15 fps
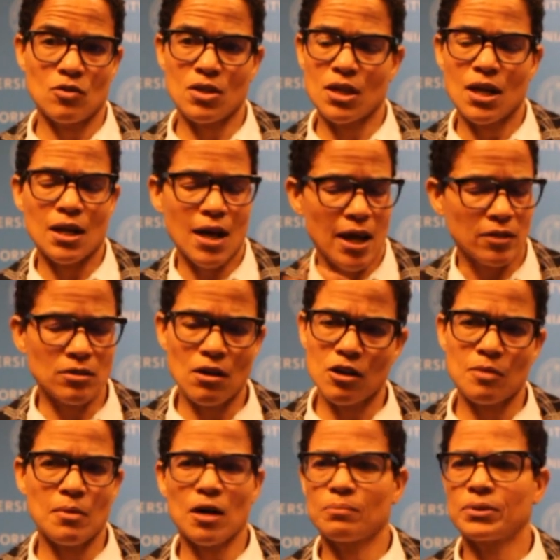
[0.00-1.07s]
You cannot
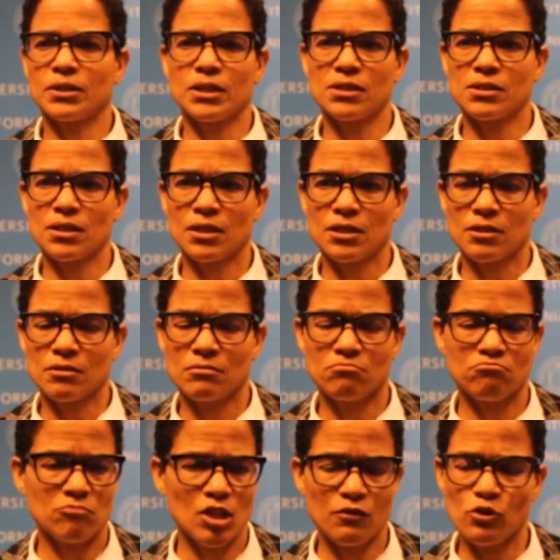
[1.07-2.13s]
talk about policing
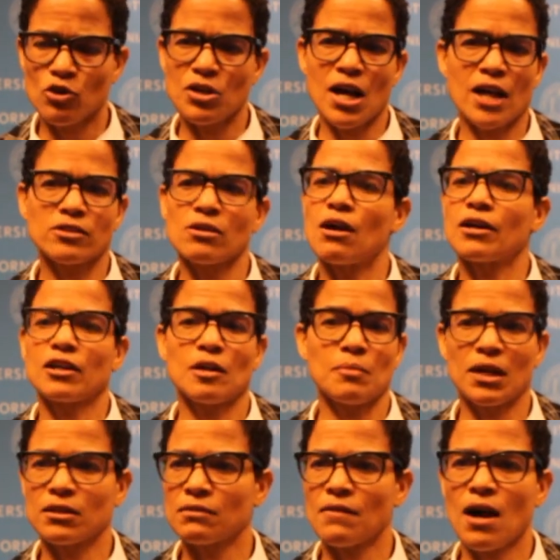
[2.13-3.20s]
if you're not talking
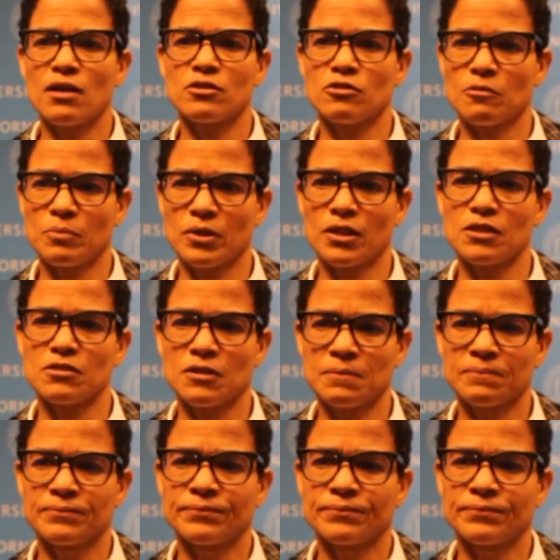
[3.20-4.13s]
about the violence of policing.